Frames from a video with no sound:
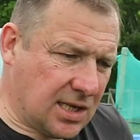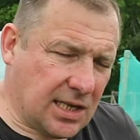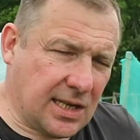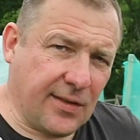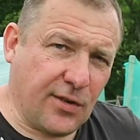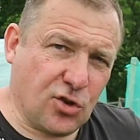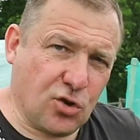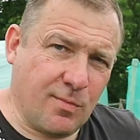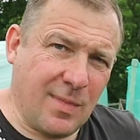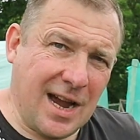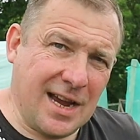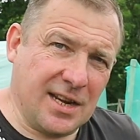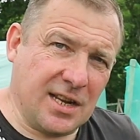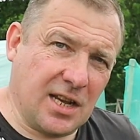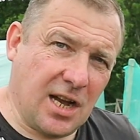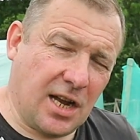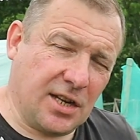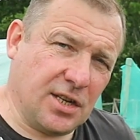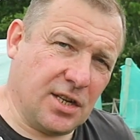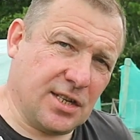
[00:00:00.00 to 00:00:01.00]
Give those
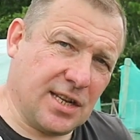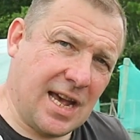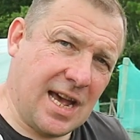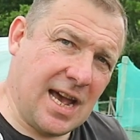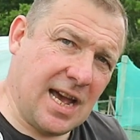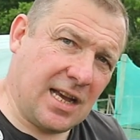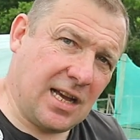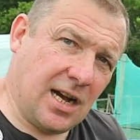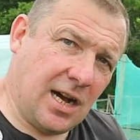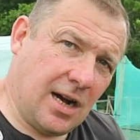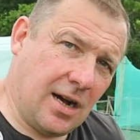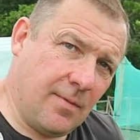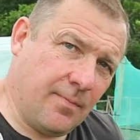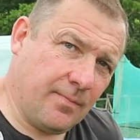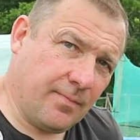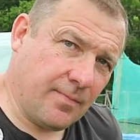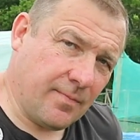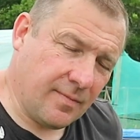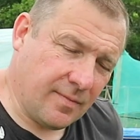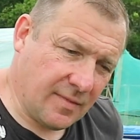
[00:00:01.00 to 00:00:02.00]
remaining onions a haircut.
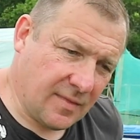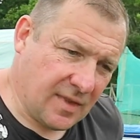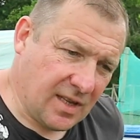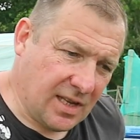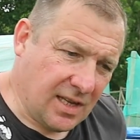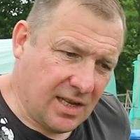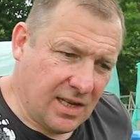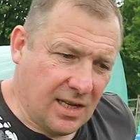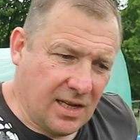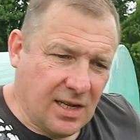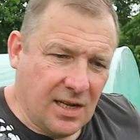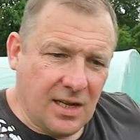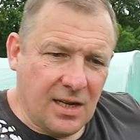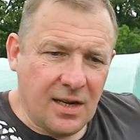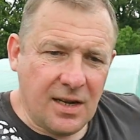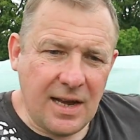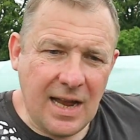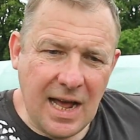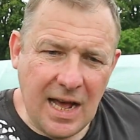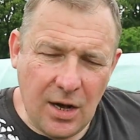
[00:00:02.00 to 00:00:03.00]

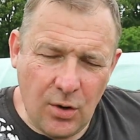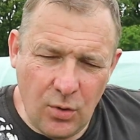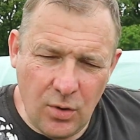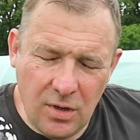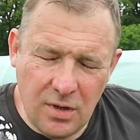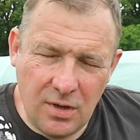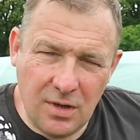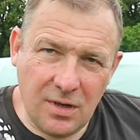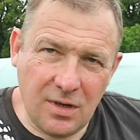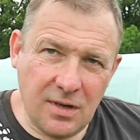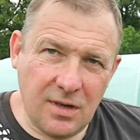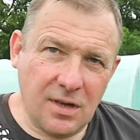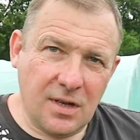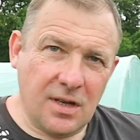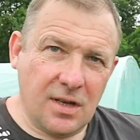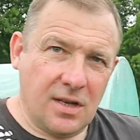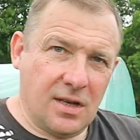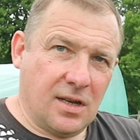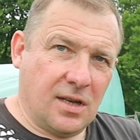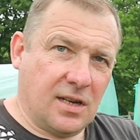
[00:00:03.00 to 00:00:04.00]
Now,
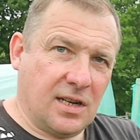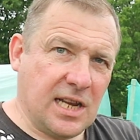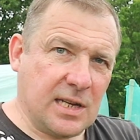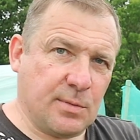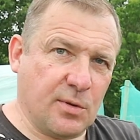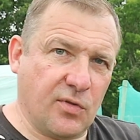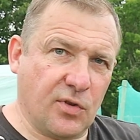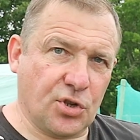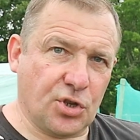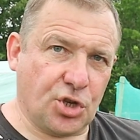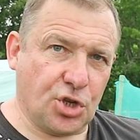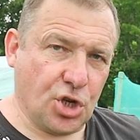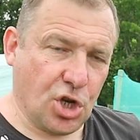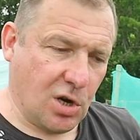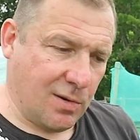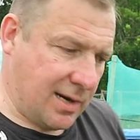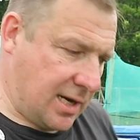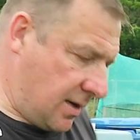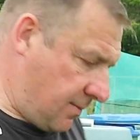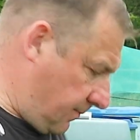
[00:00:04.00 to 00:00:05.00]
let's move on to
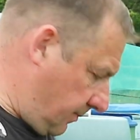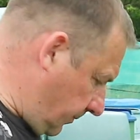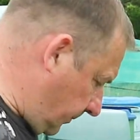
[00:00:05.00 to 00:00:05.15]
curing.